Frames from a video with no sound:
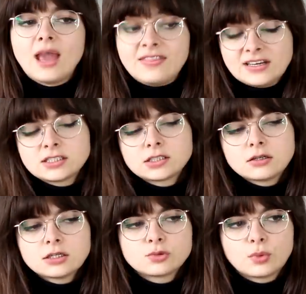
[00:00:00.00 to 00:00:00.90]
and that
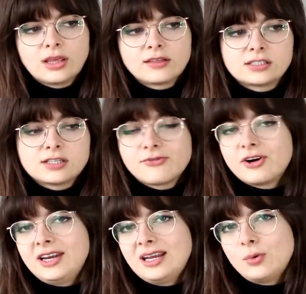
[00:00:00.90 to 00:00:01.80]
starts with
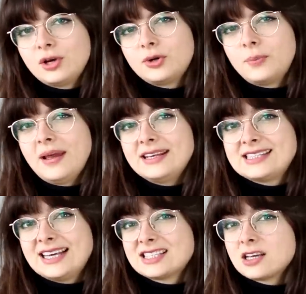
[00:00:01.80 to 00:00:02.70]
defining what your
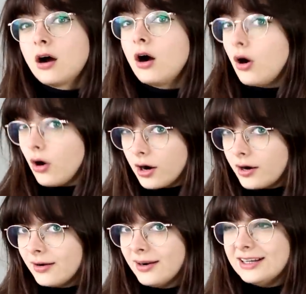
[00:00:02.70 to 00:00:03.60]
basics
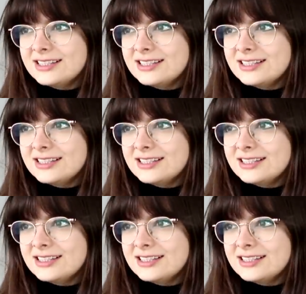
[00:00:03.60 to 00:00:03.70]
are.